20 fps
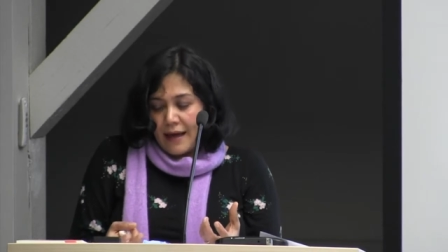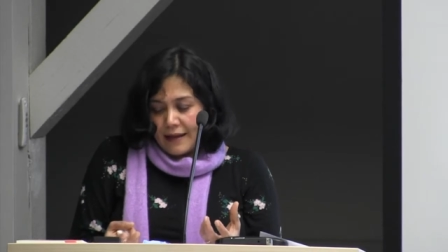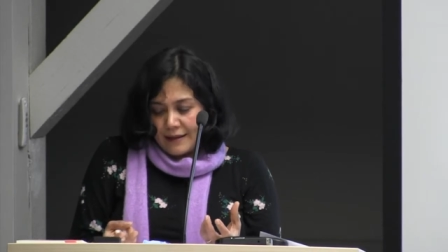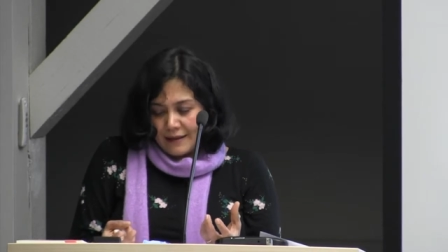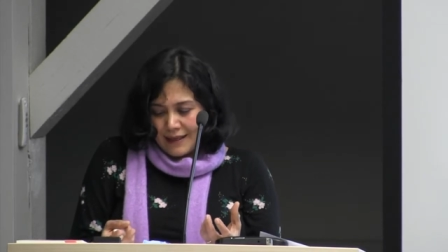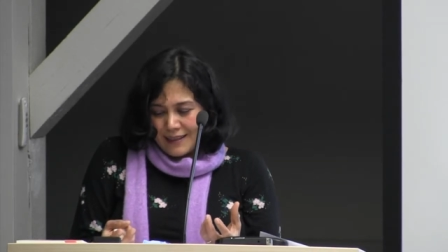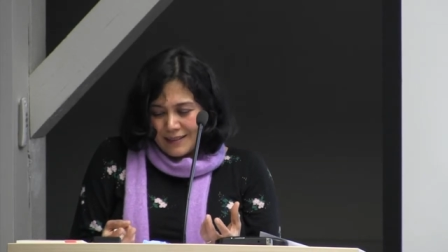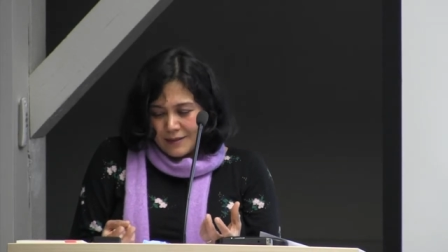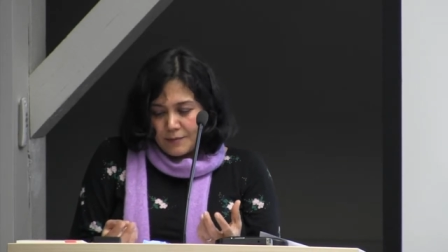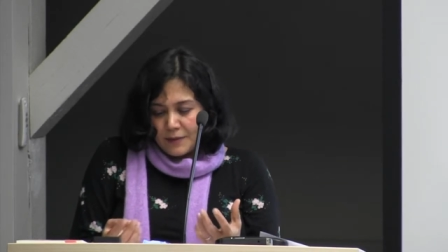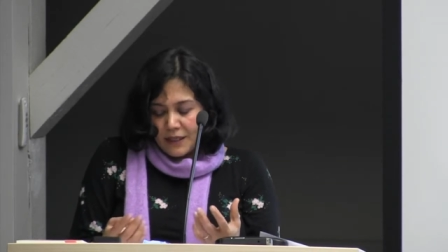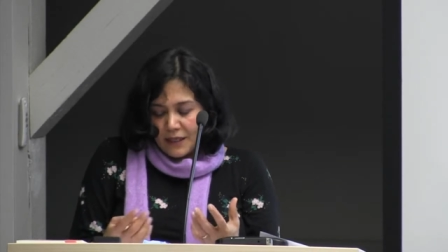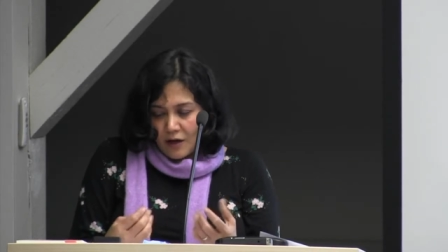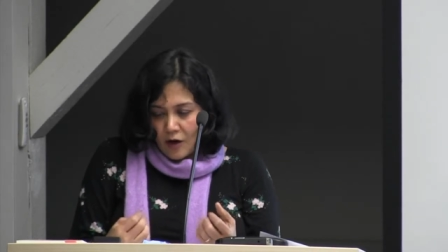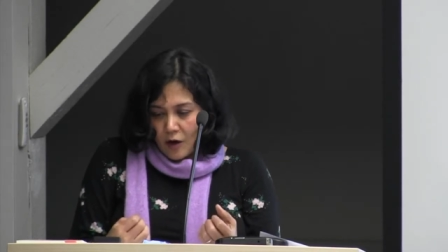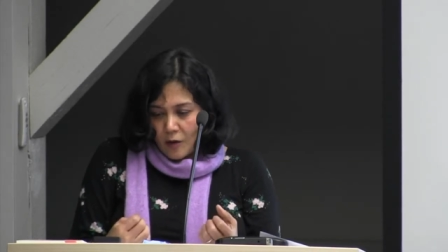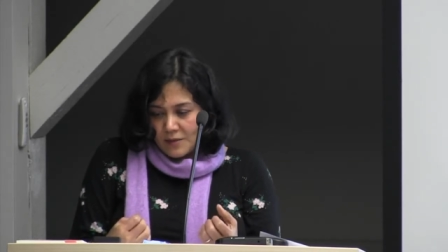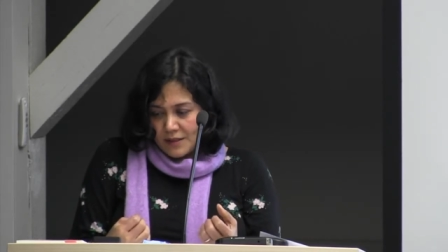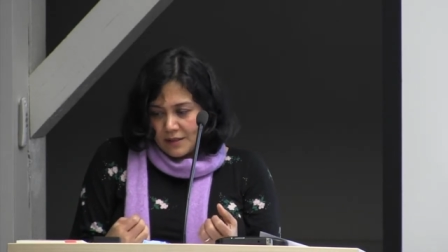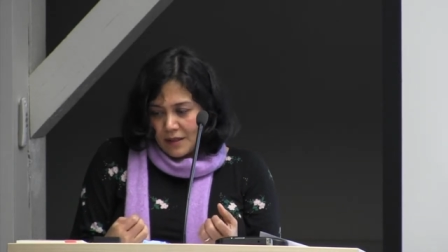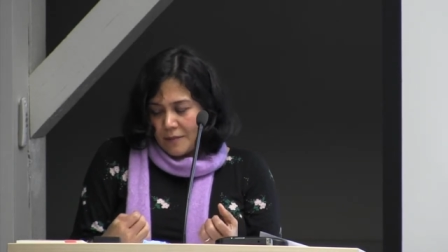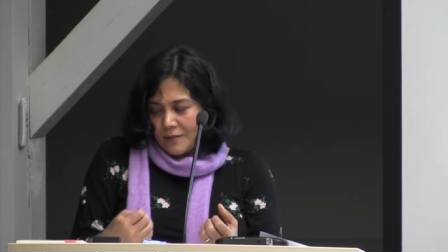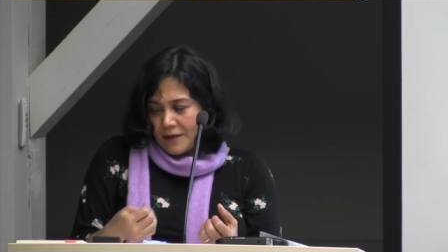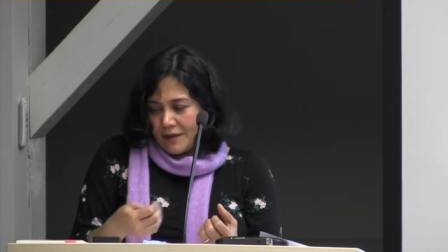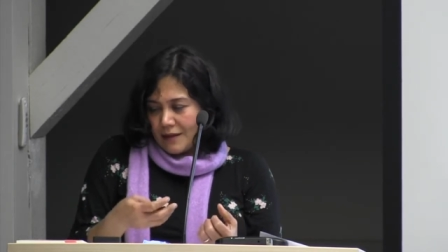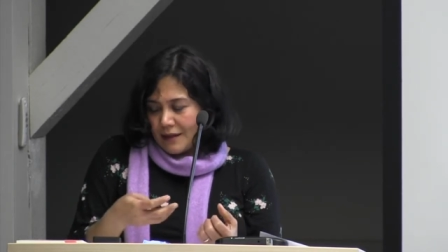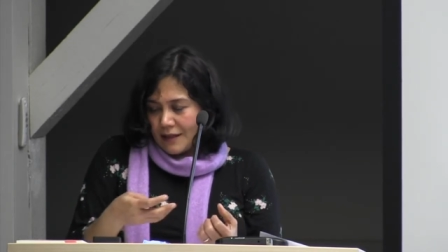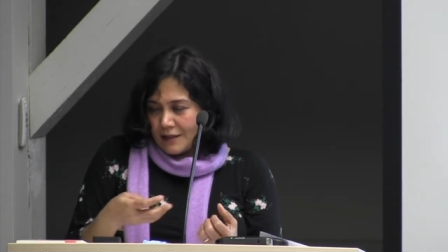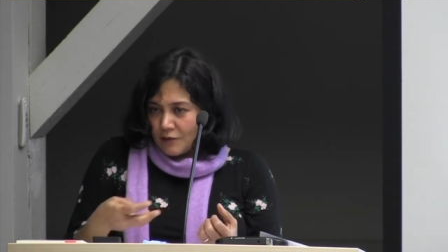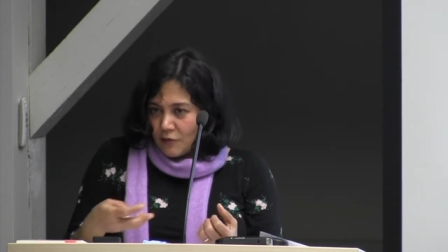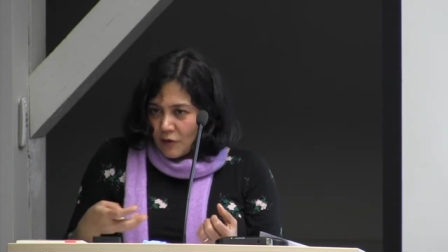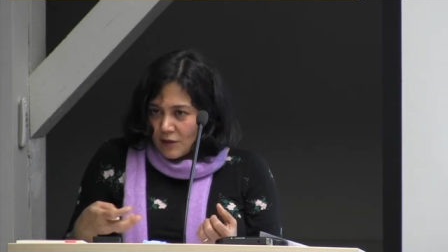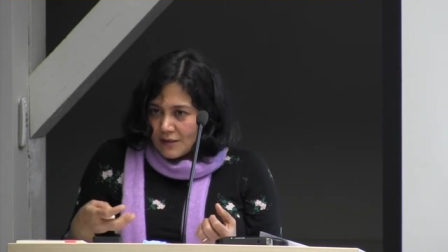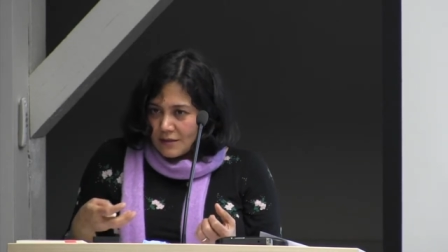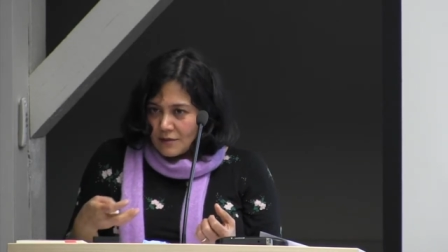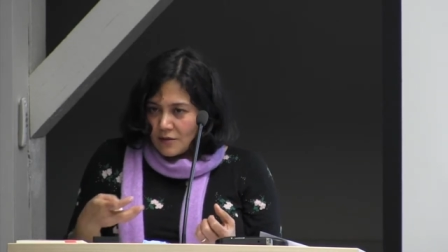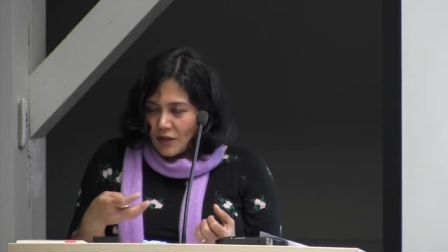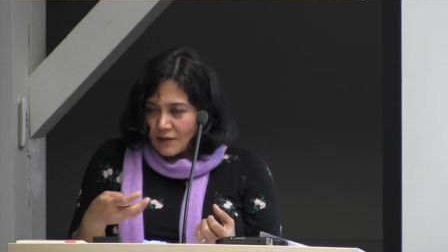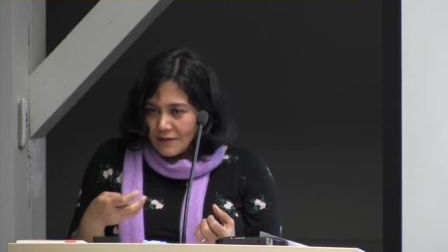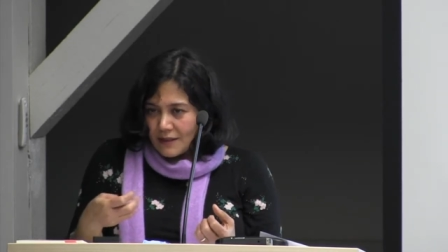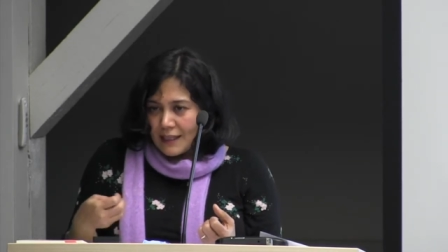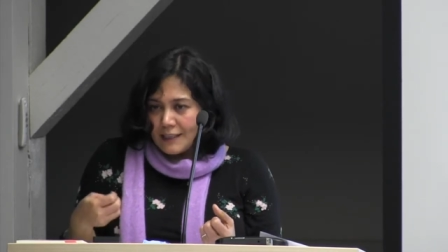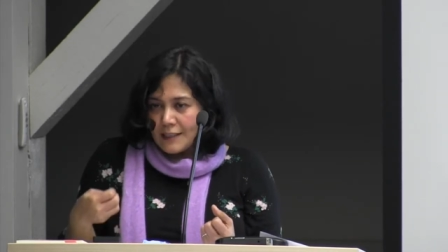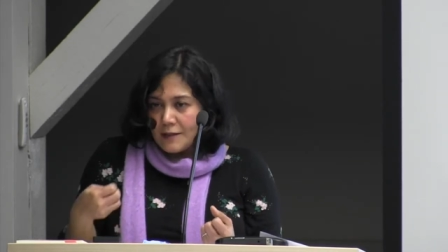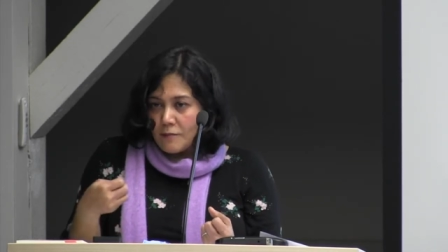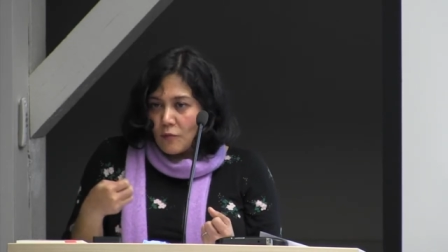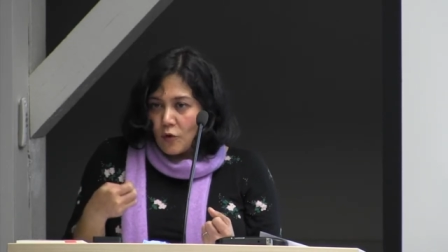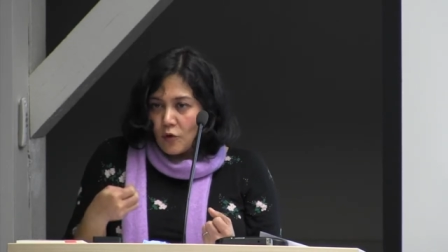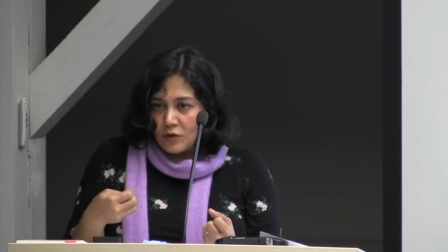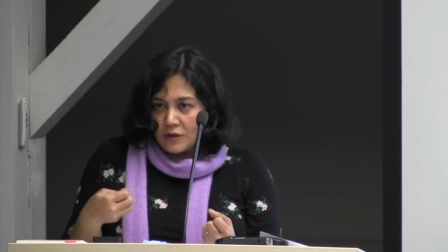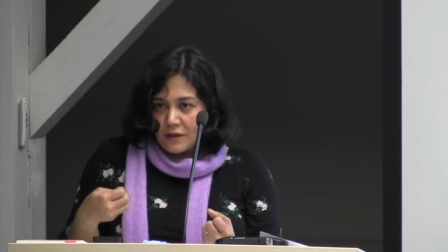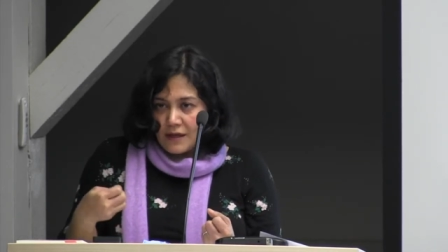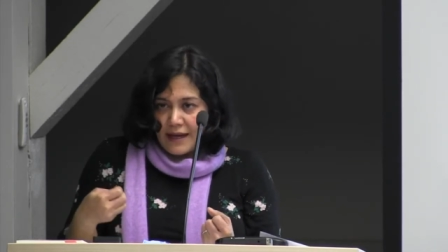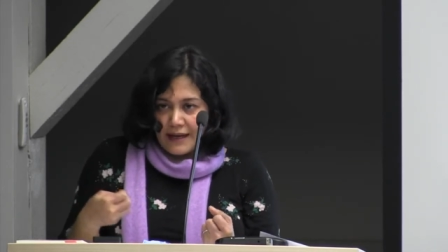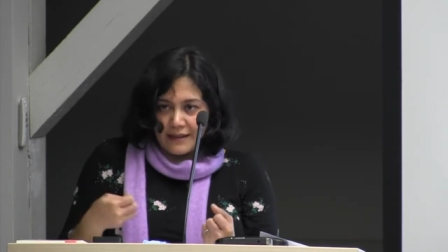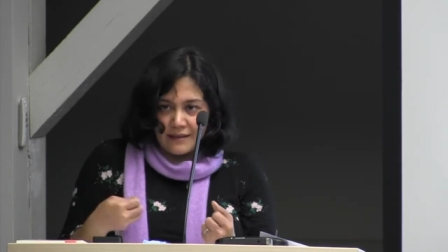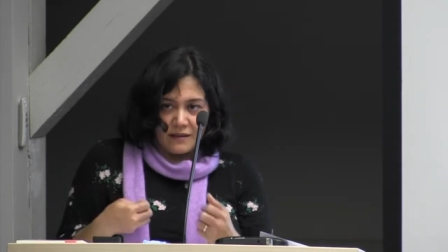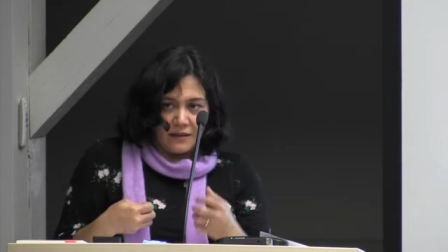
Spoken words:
And it becomes, I mean, it was not anymore